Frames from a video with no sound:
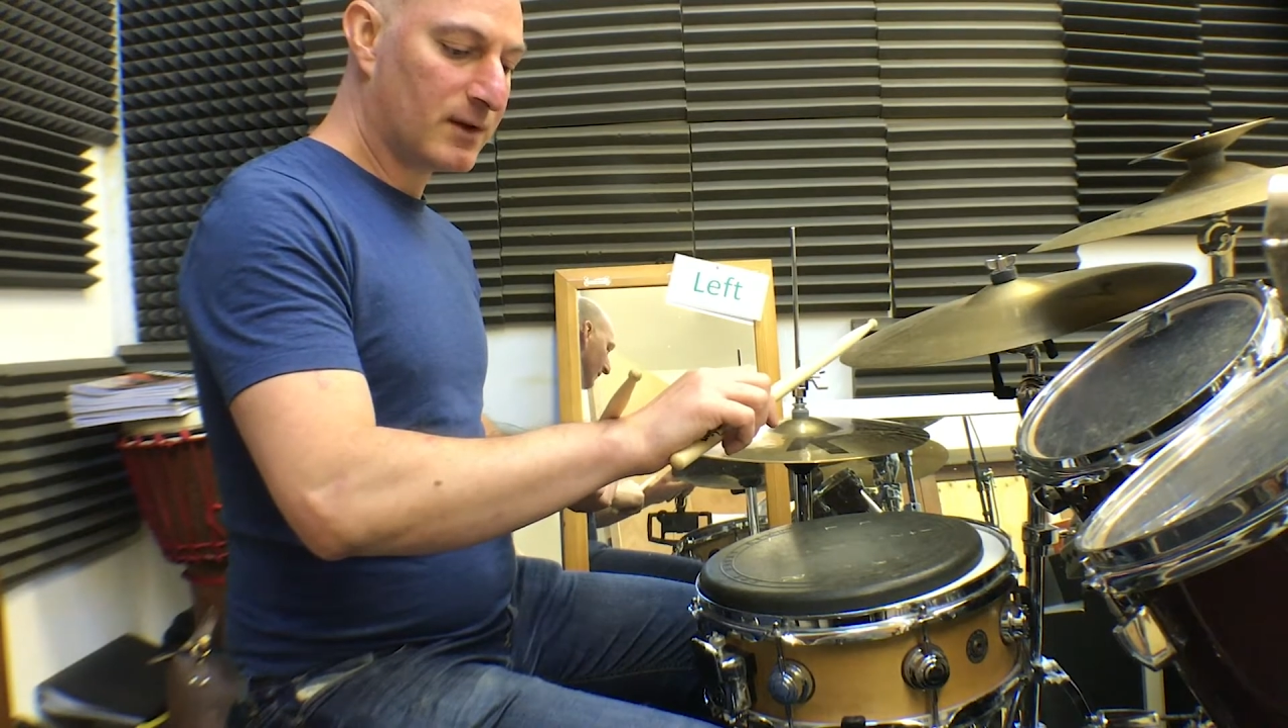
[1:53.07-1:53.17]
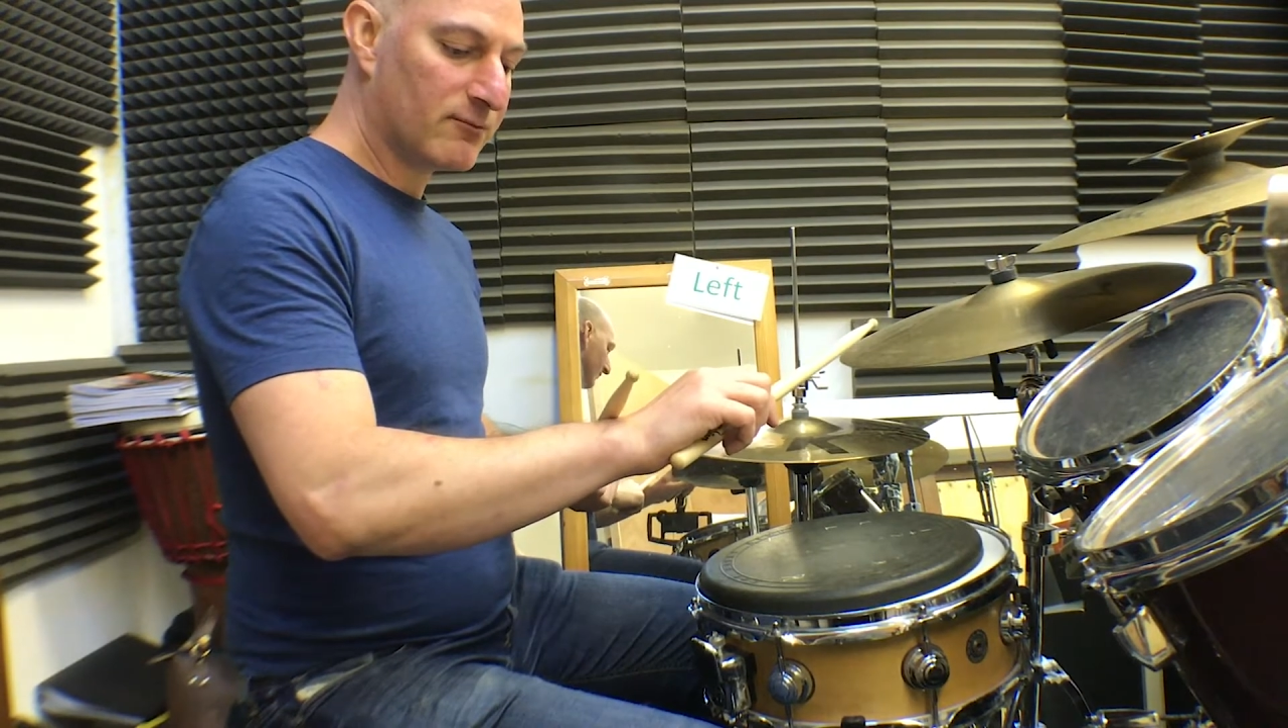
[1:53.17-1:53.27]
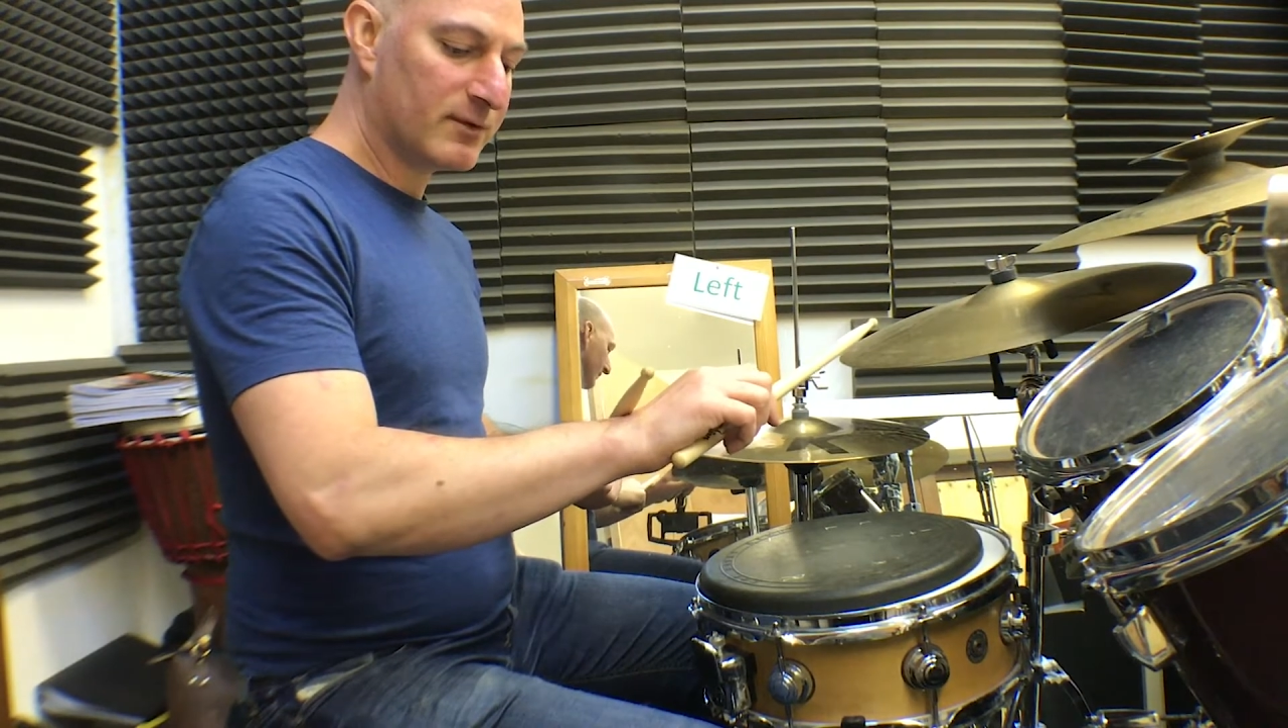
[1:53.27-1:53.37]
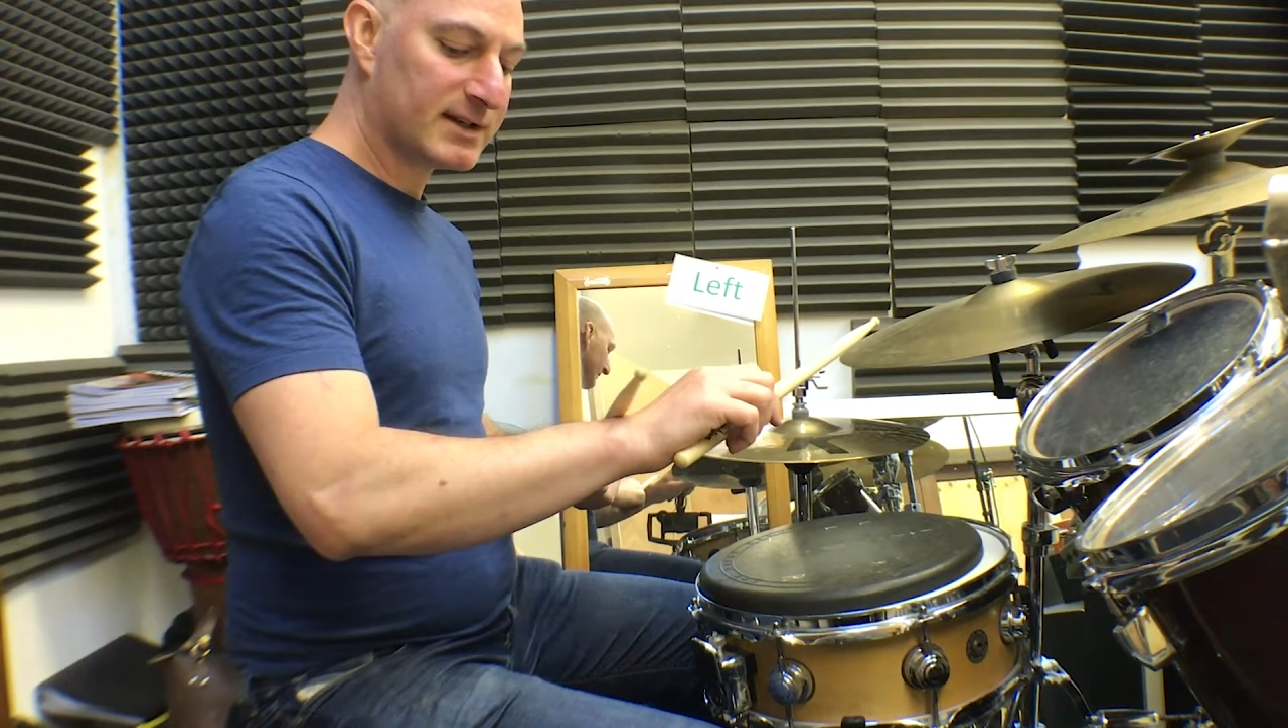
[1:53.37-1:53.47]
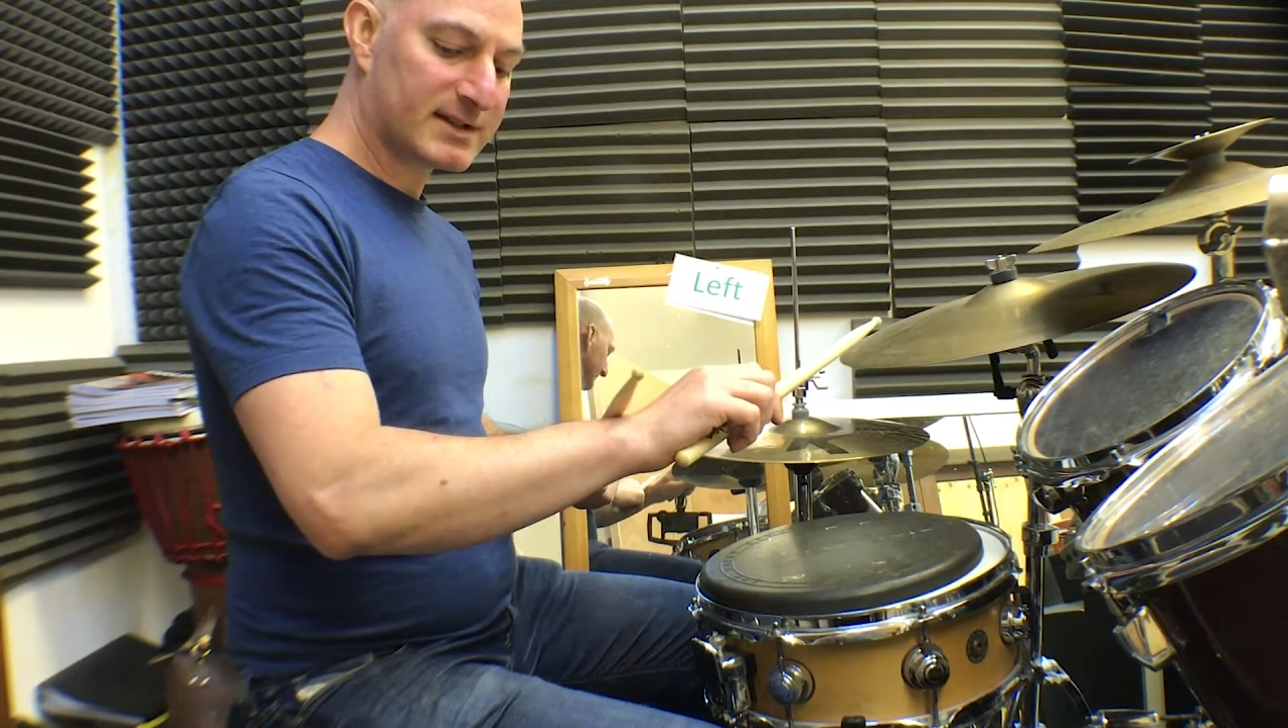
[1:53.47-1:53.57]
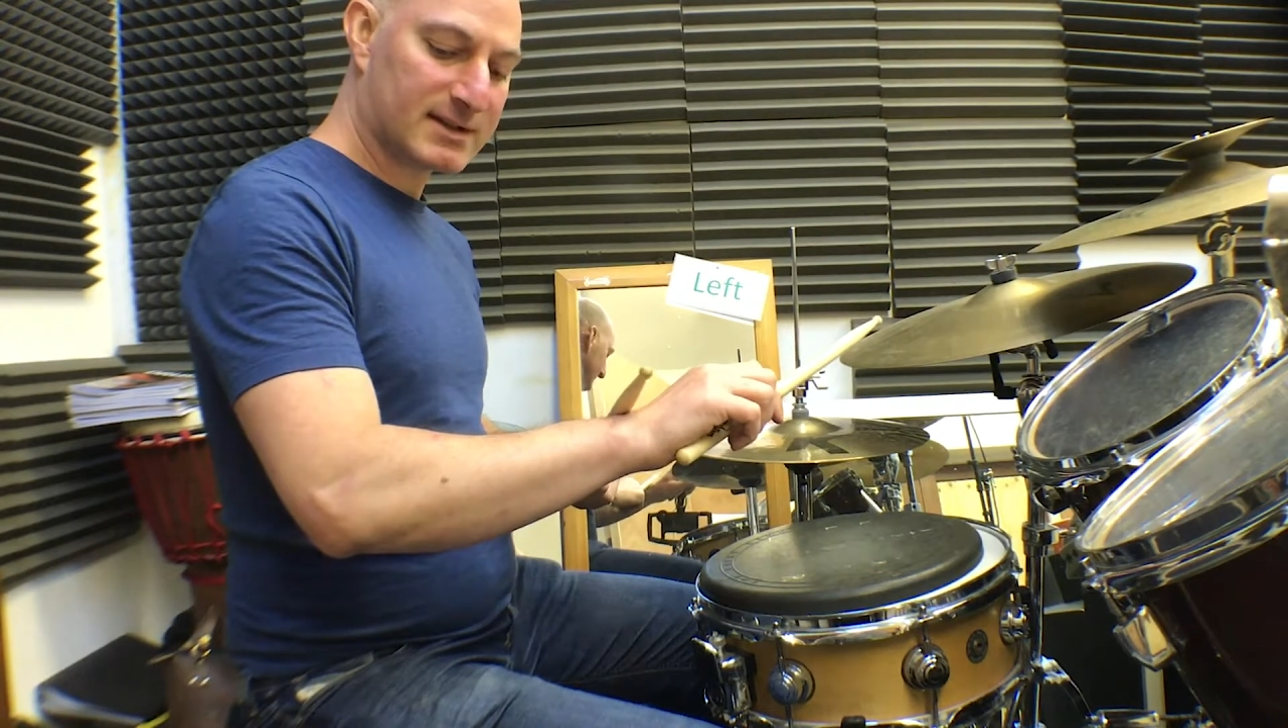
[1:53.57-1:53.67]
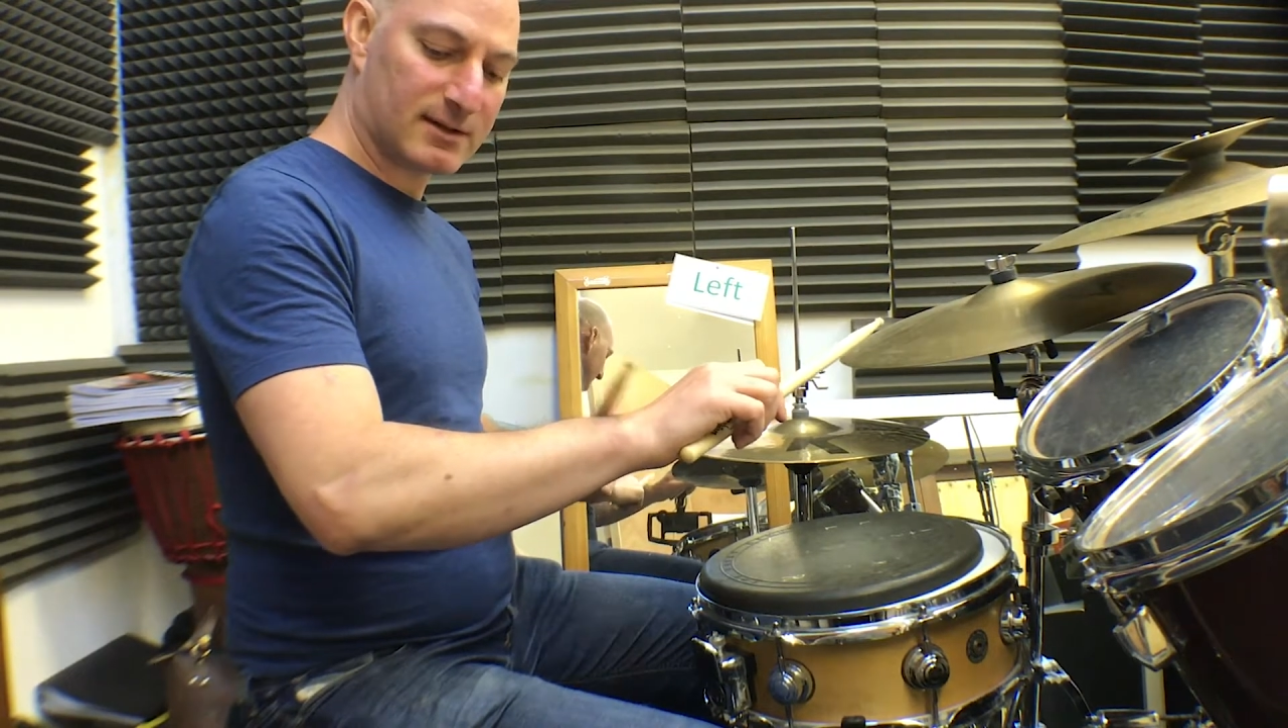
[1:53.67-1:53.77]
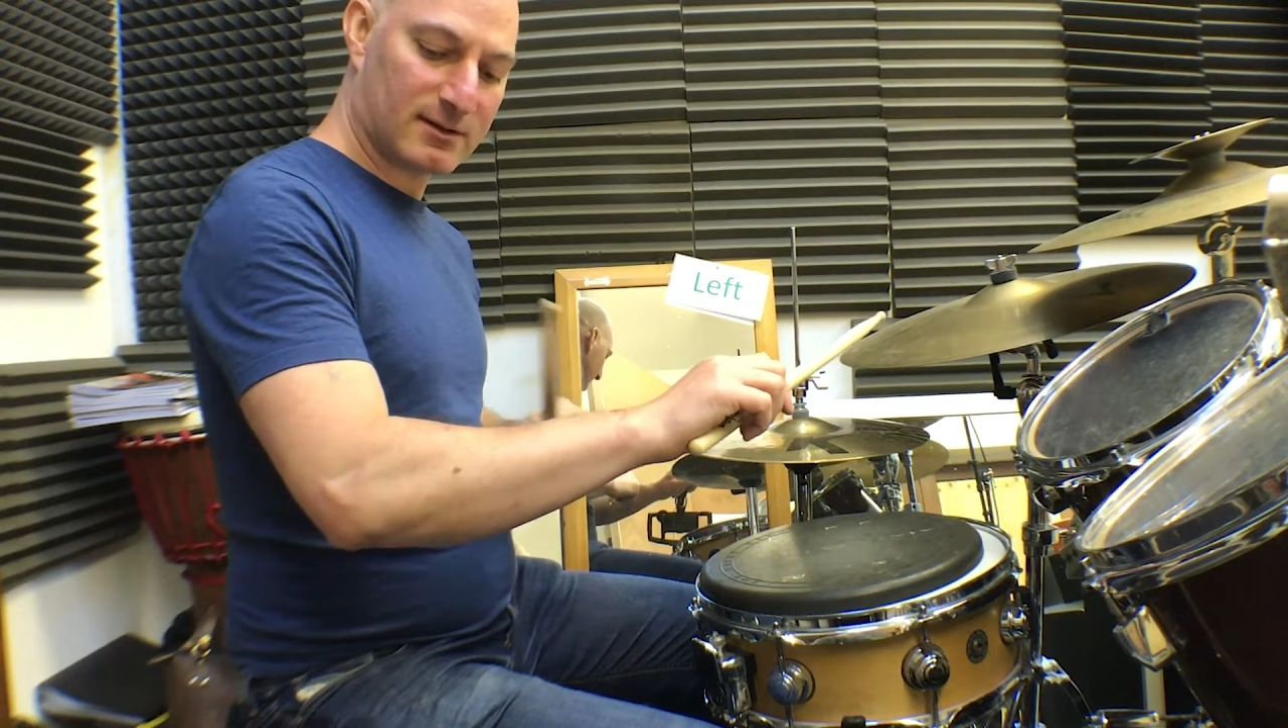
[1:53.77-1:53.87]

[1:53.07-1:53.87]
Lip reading: wrist